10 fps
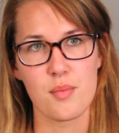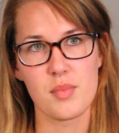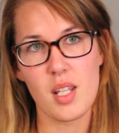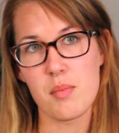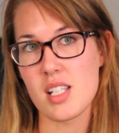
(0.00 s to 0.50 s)

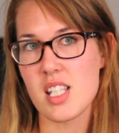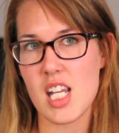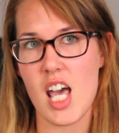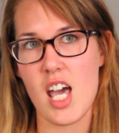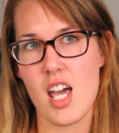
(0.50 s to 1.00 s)
let me
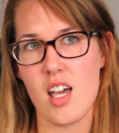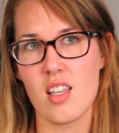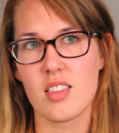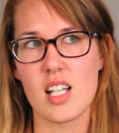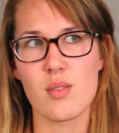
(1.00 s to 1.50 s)
stay,
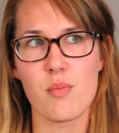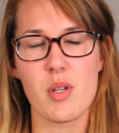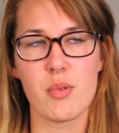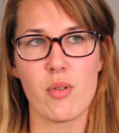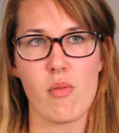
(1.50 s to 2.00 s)
that's when
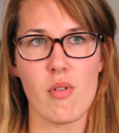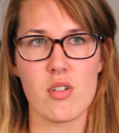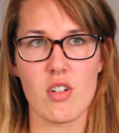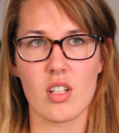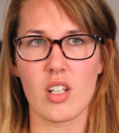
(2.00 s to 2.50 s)
people were
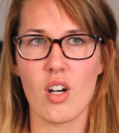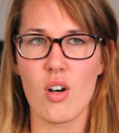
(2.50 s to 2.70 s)
wondering, like,